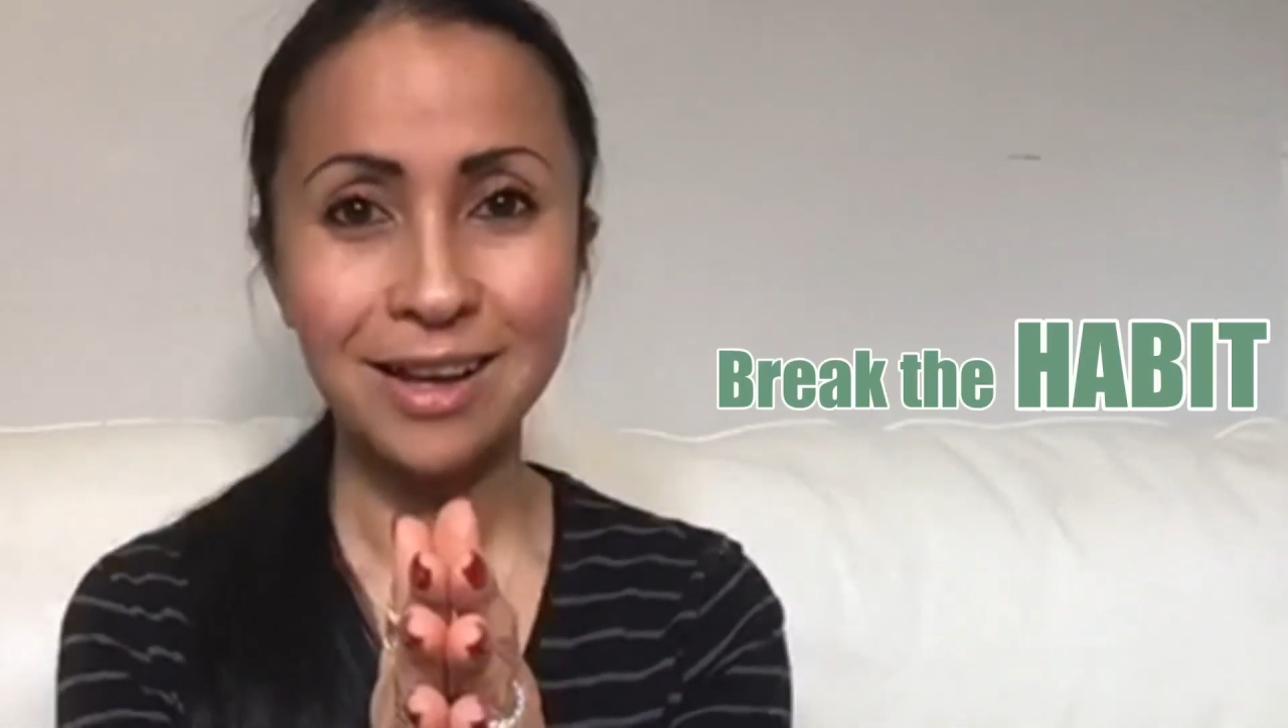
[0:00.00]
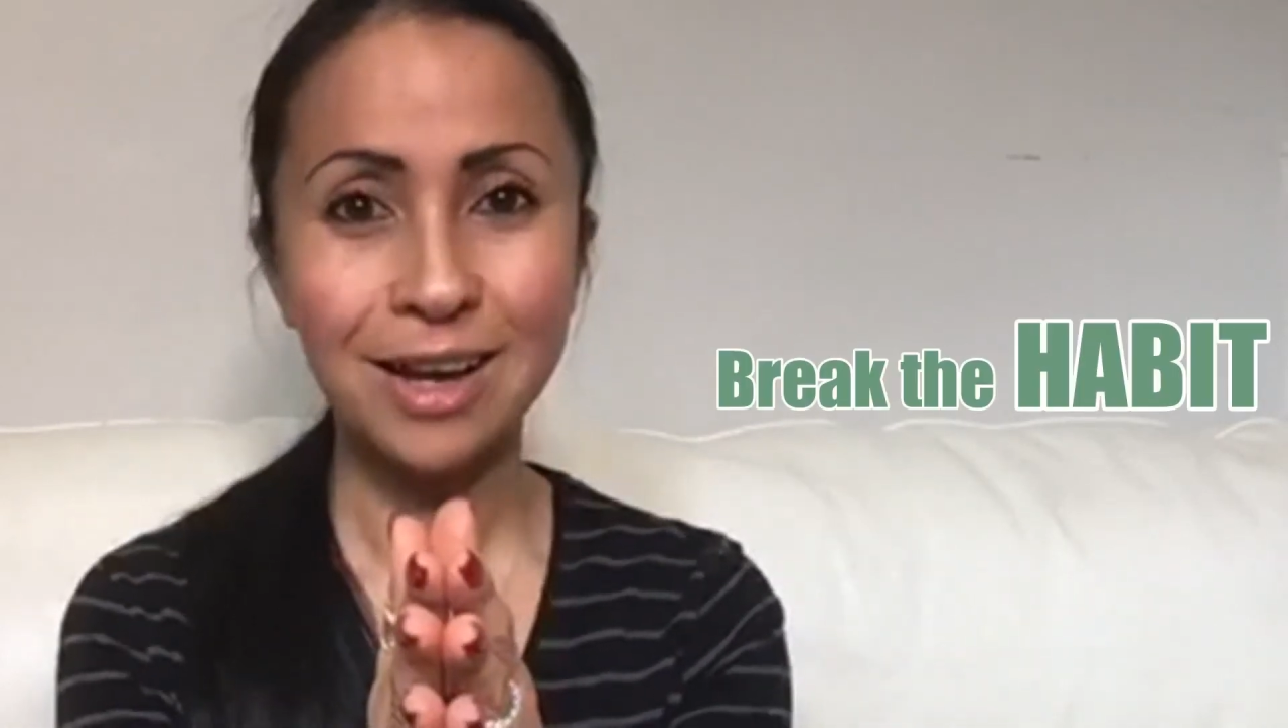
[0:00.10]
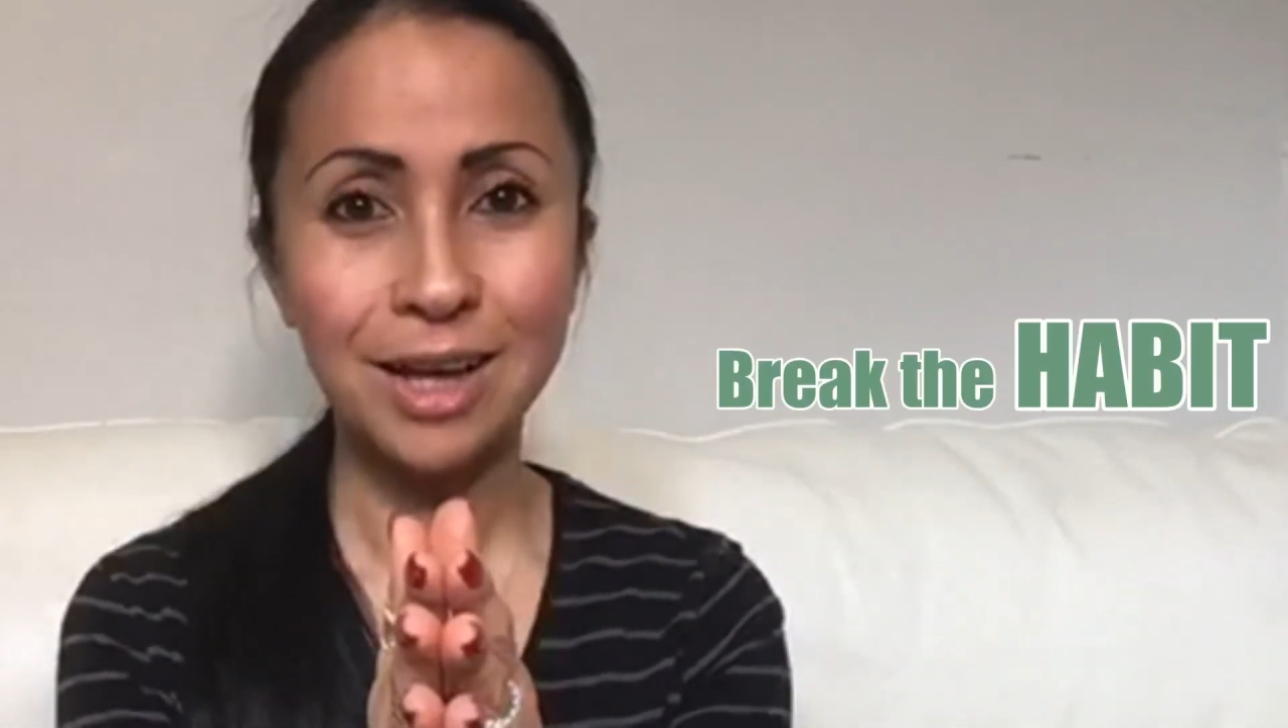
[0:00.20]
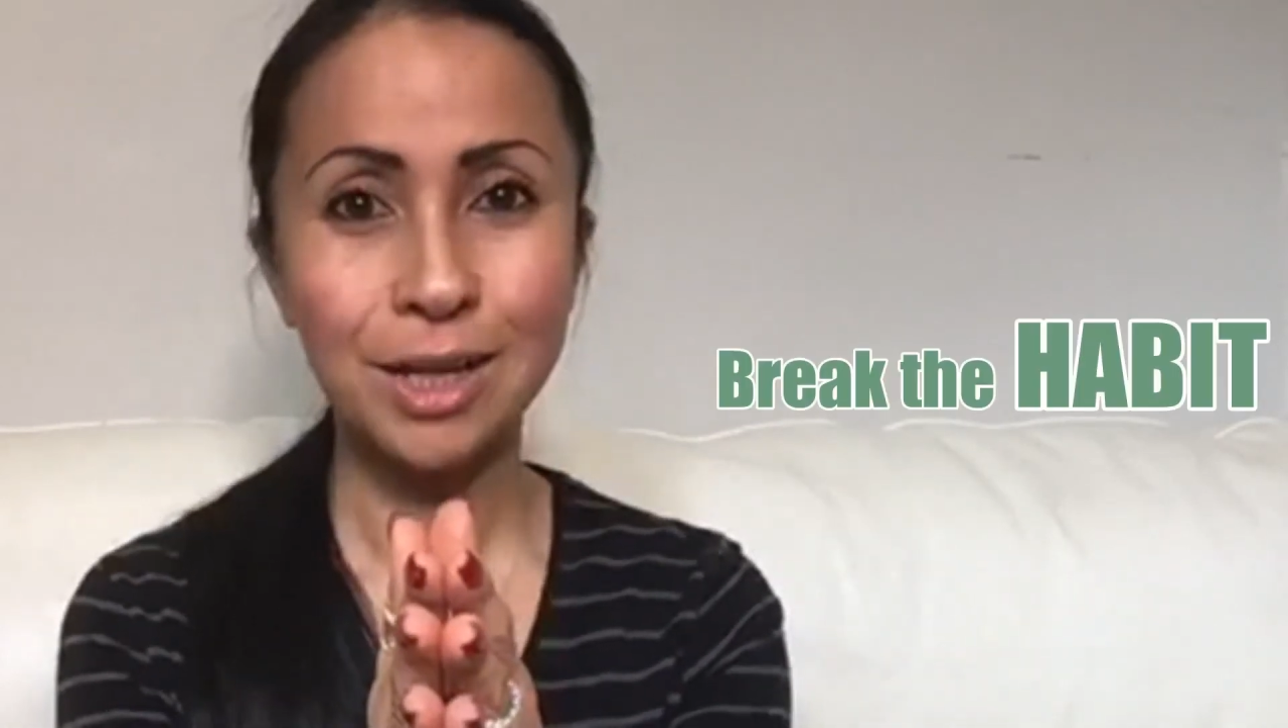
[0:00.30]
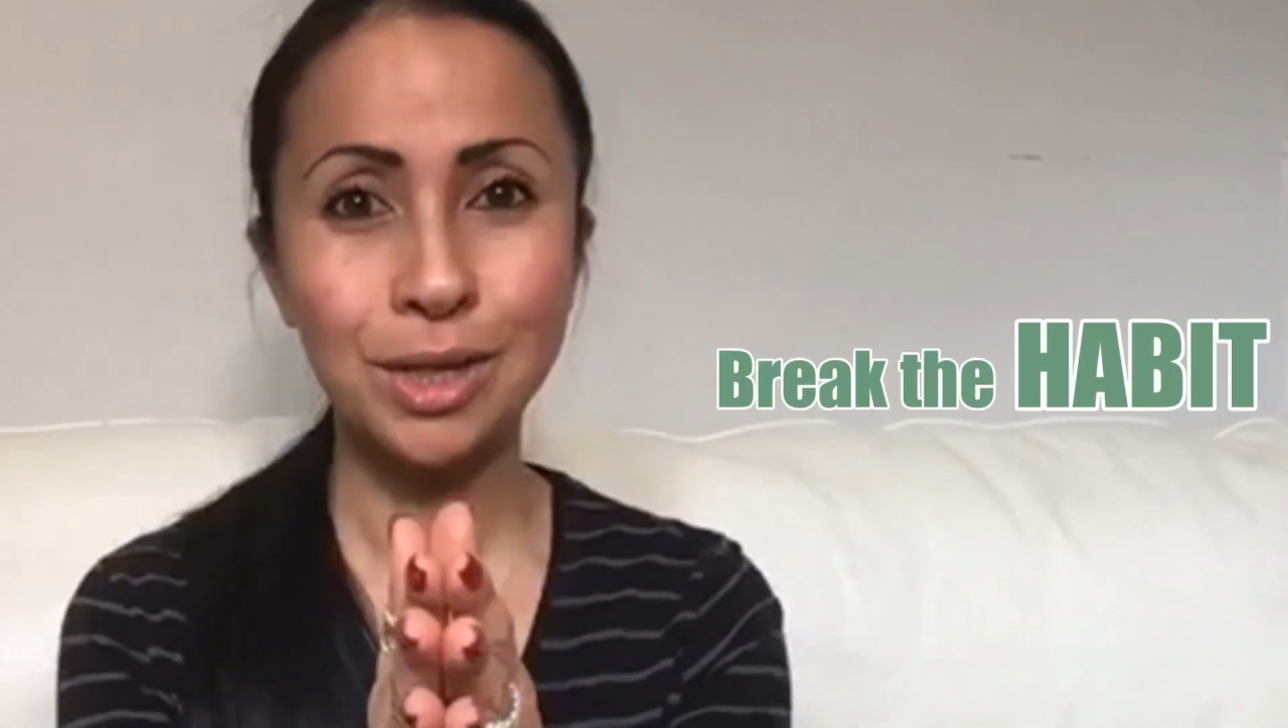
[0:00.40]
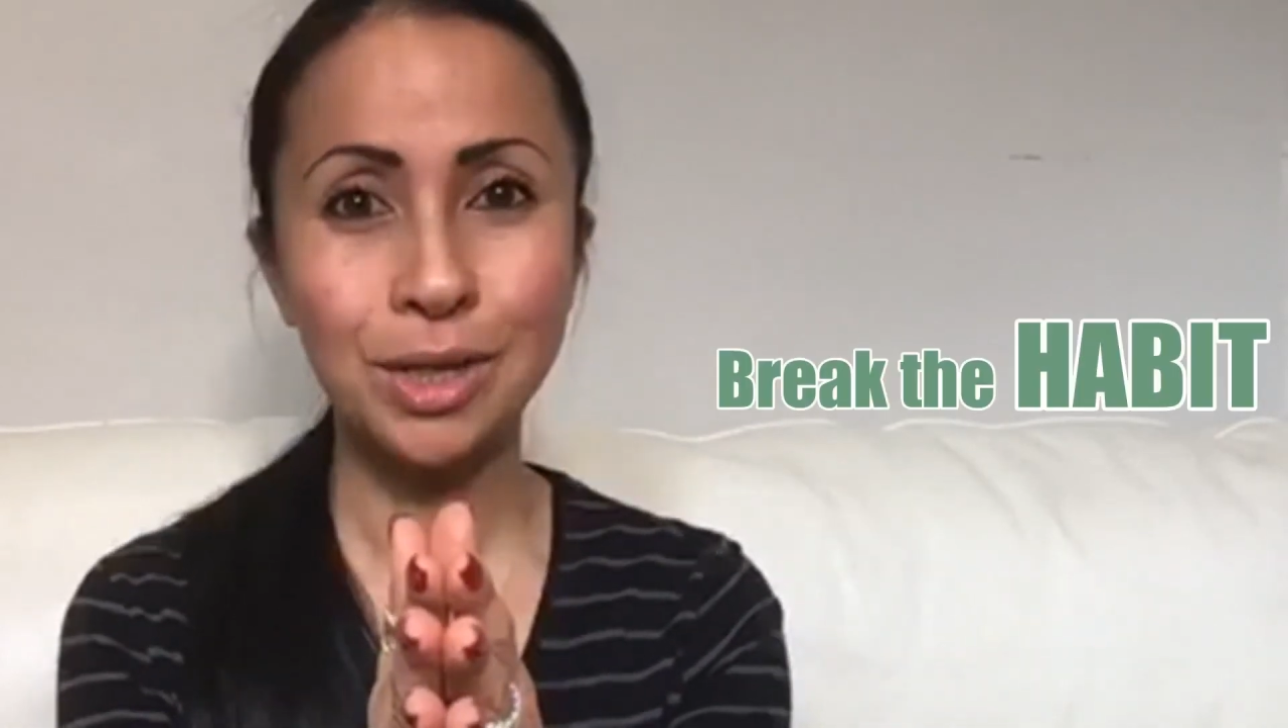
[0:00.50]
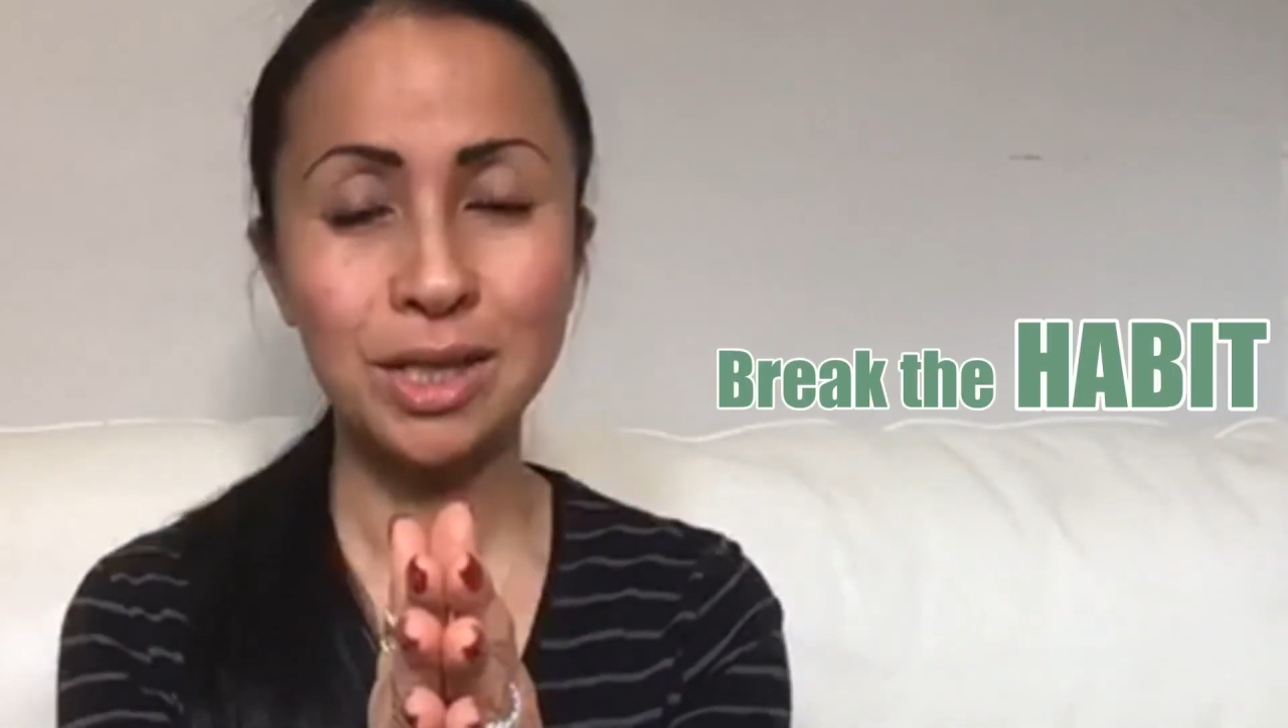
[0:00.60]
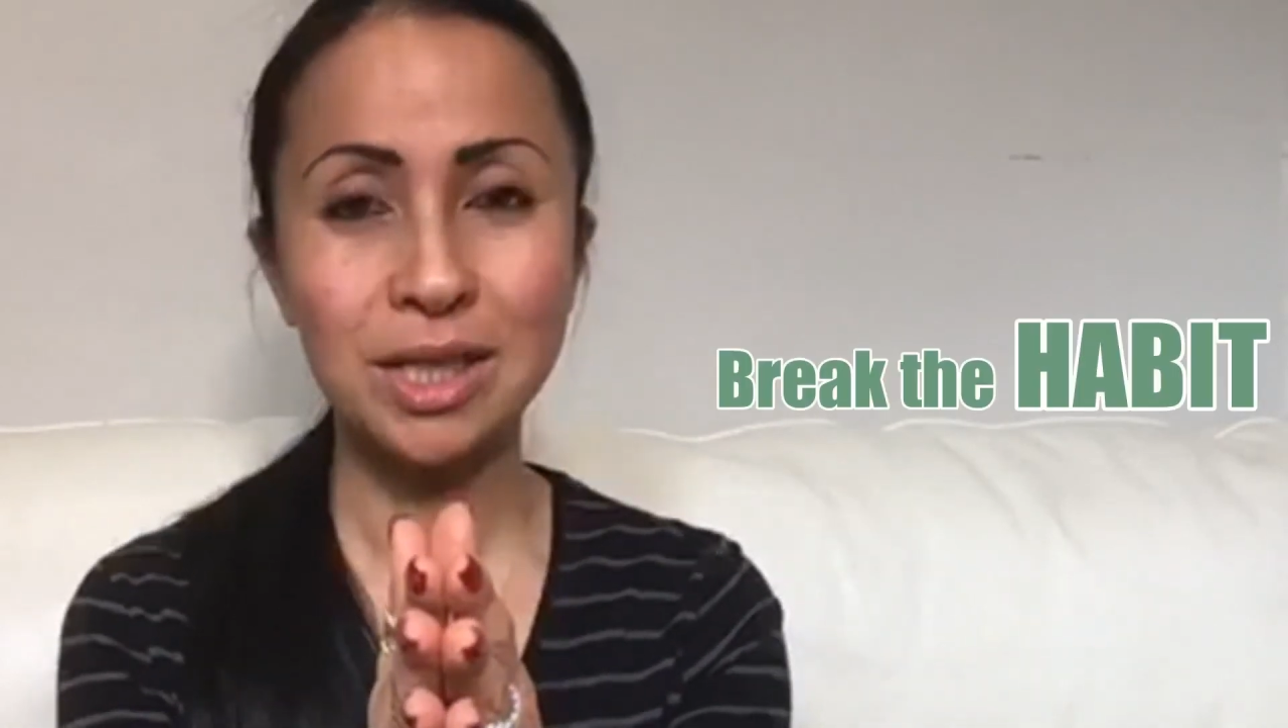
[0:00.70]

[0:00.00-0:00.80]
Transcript: I know